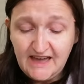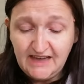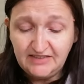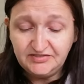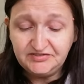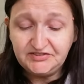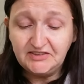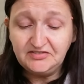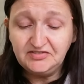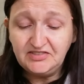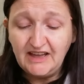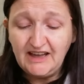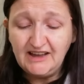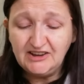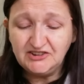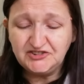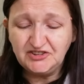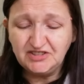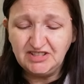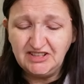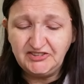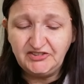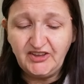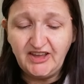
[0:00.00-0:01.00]
It didn't
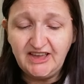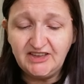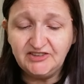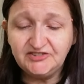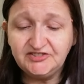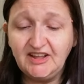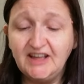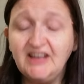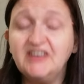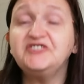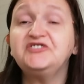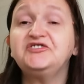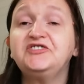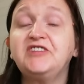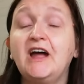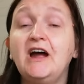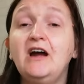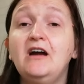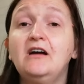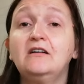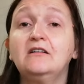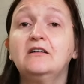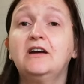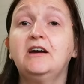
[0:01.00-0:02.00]
actually taste as
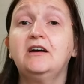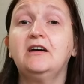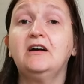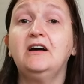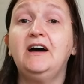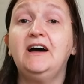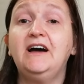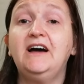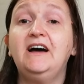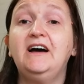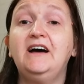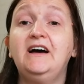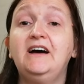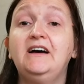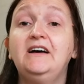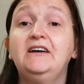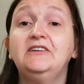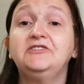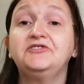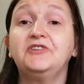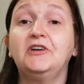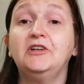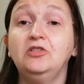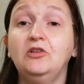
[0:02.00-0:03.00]
dark
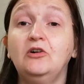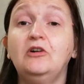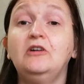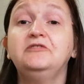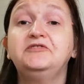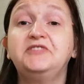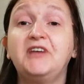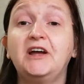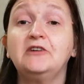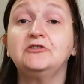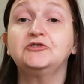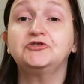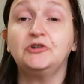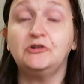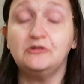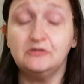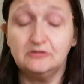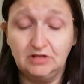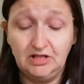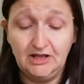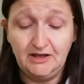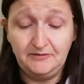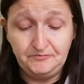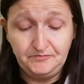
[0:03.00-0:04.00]
as a lot of dark
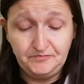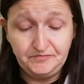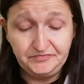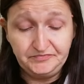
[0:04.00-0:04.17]
chocolate,